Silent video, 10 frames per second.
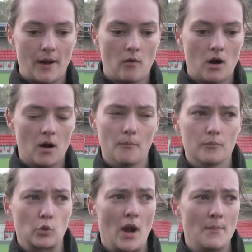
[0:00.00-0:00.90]
about our
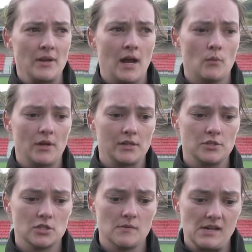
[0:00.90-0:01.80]
prep and how we're
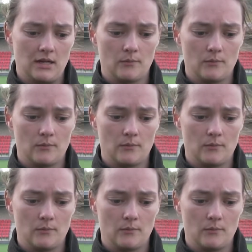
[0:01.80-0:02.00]
going to do it.